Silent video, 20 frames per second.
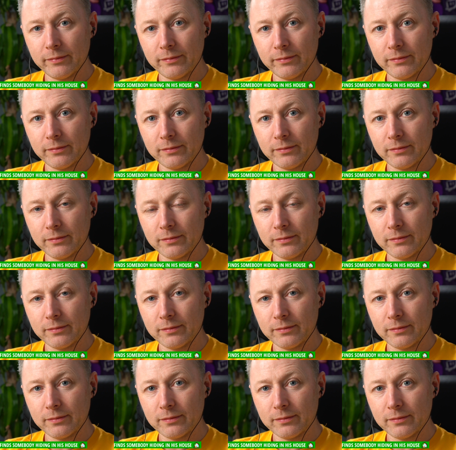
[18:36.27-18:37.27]

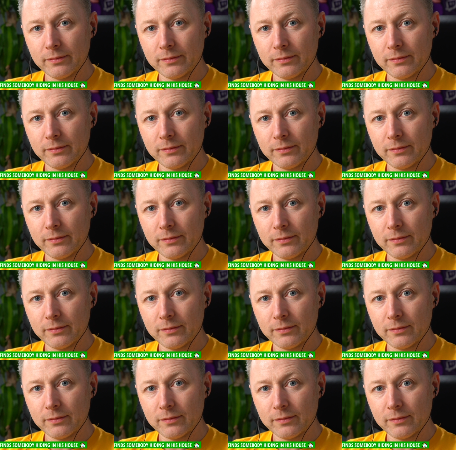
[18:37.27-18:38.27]

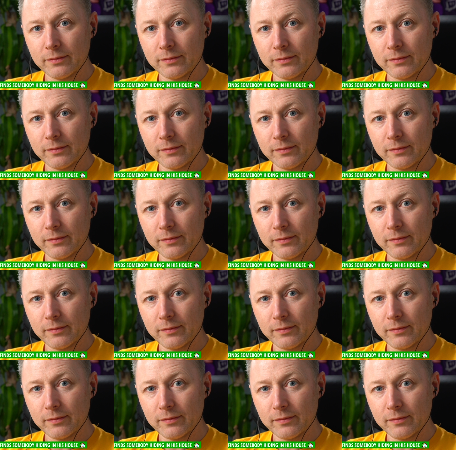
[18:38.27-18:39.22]
Nothing is said.